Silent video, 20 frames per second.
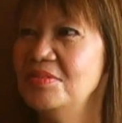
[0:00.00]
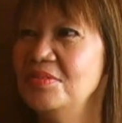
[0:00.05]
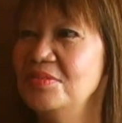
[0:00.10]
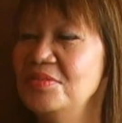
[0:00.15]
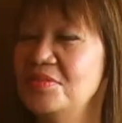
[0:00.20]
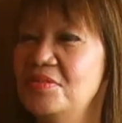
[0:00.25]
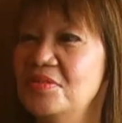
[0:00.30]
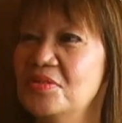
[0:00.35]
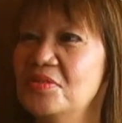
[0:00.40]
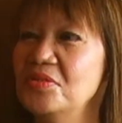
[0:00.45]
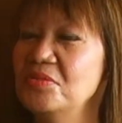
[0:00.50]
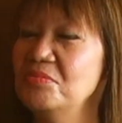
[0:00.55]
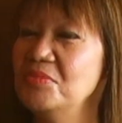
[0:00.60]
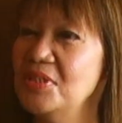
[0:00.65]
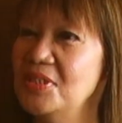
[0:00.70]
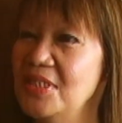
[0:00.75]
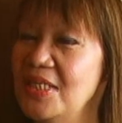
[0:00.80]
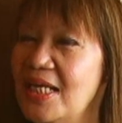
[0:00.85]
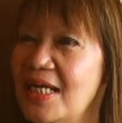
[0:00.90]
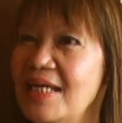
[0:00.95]
You go on with
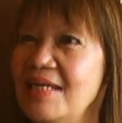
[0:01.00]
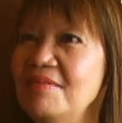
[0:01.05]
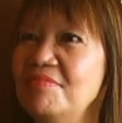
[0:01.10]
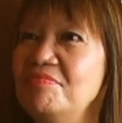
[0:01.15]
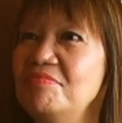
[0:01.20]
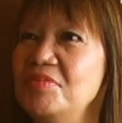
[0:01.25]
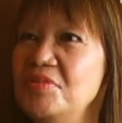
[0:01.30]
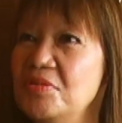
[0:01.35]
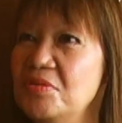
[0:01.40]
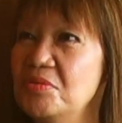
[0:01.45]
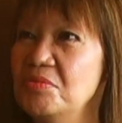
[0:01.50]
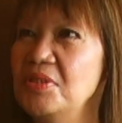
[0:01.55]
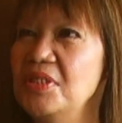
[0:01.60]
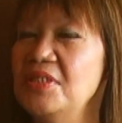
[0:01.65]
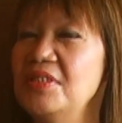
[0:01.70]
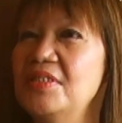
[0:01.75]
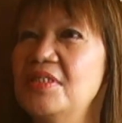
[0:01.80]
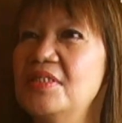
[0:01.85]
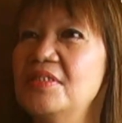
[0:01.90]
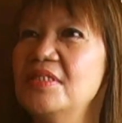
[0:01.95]
life knowing
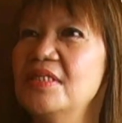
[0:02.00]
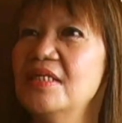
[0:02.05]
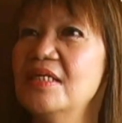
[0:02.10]
that